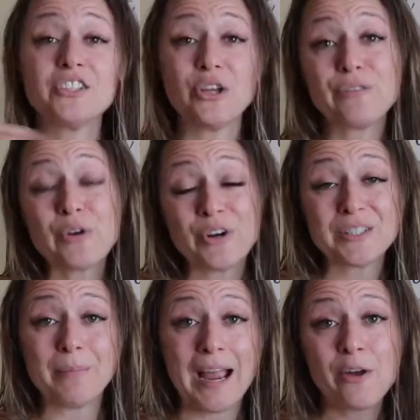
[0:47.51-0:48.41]
So of course
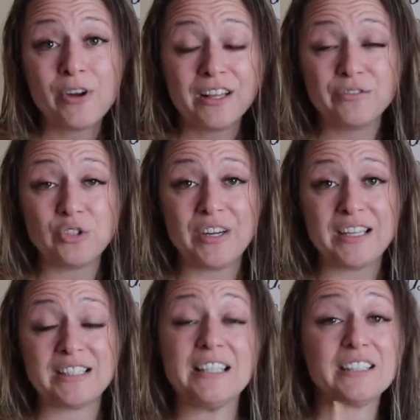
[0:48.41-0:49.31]
my oil of
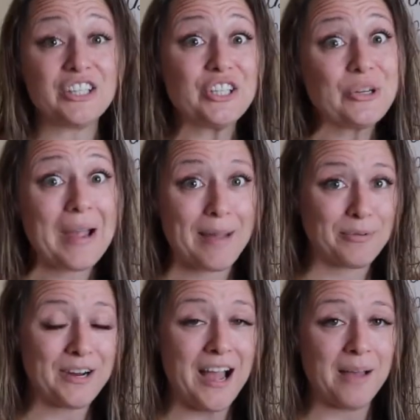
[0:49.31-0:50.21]
choice is the You
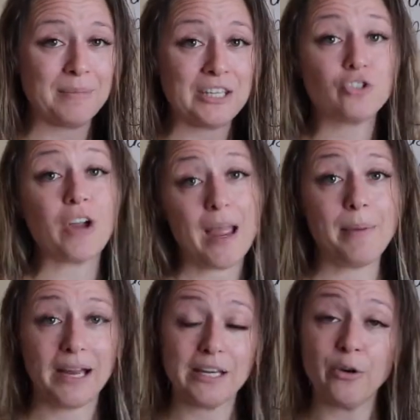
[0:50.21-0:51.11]
Apricaught Me Dry
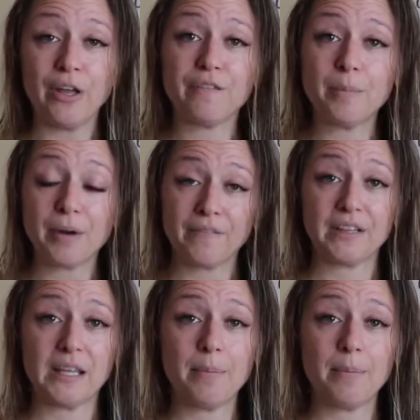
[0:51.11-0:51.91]
Body Oil from Perfectly